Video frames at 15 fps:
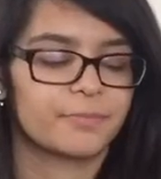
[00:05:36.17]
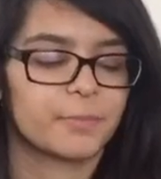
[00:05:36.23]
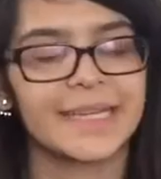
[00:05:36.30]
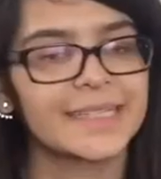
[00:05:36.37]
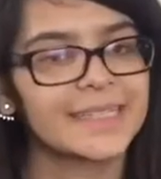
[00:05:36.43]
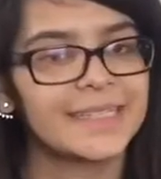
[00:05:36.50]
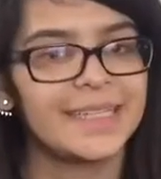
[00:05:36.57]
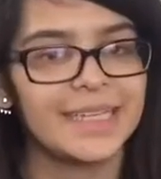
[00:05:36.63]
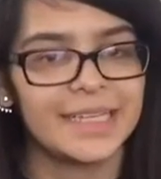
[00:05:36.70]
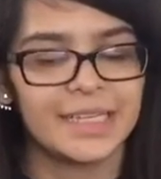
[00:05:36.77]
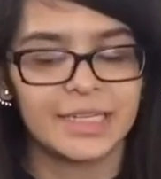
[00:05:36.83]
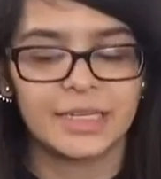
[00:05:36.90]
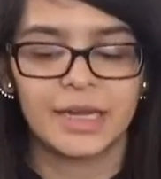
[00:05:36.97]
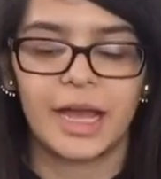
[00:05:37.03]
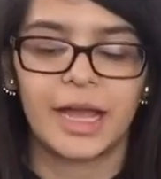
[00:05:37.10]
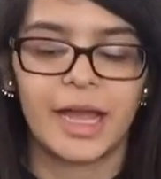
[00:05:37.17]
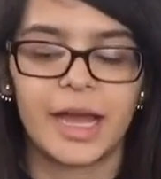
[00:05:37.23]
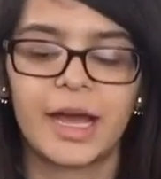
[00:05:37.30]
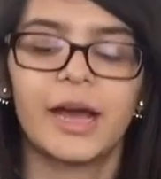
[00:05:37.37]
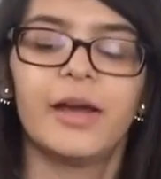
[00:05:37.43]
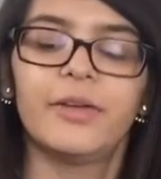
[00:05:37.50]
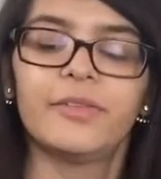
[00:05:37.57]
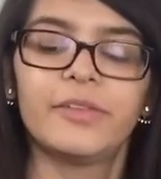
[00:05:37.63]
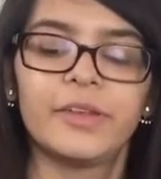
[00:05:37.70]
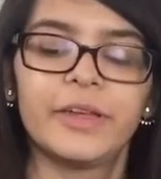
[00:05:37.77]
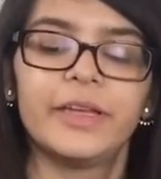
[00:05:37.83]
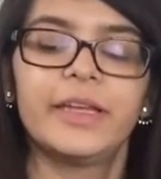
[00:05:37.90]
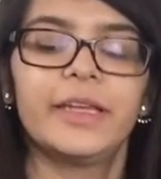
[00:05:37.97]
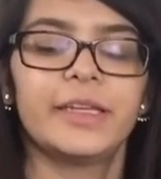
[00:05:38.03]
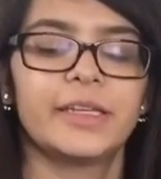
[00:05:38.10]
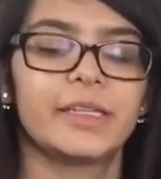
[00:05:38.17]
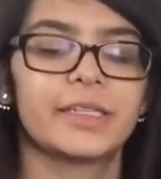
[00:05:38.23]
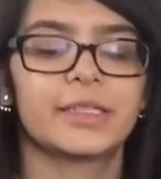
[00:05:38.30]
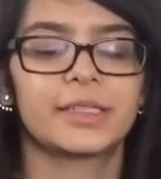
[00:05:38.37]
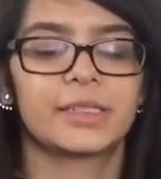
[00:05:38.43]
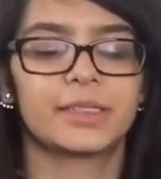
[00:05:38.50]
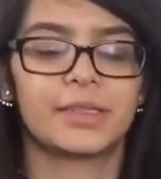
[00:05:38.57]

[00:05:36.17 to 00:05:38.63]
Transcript: Next thing I have is